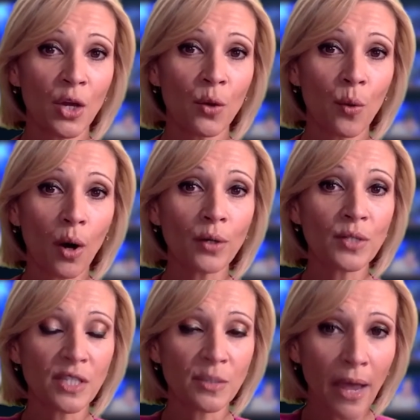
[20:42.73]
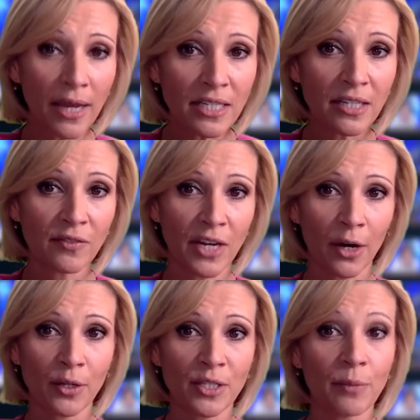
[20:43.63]
who are suspected of
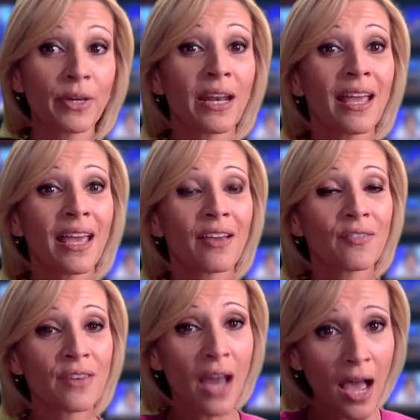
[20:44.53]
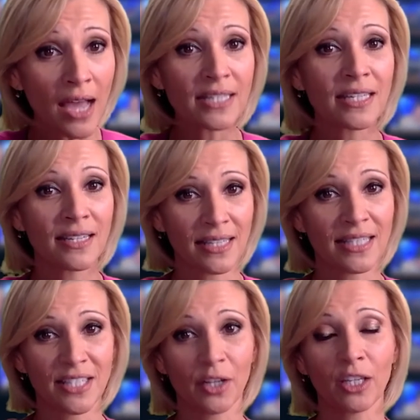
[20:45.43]
terrorism but have not
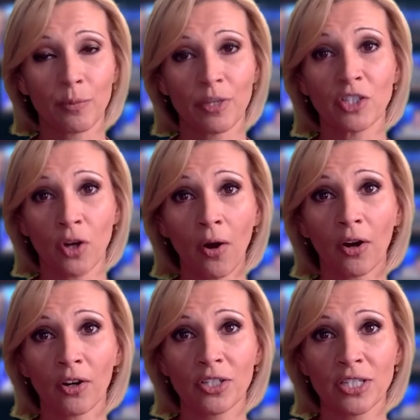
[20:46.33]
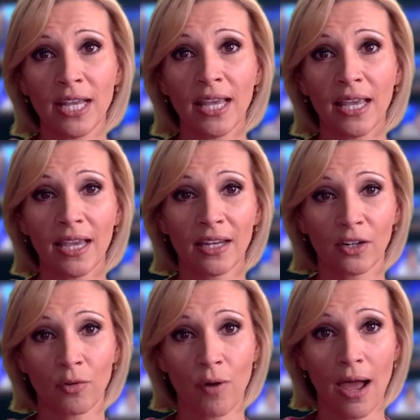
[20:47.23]
necessarily been charged in a
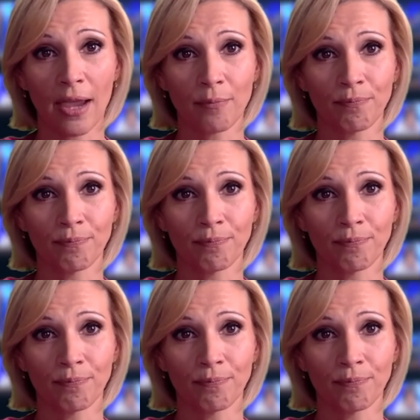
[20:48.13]
crime.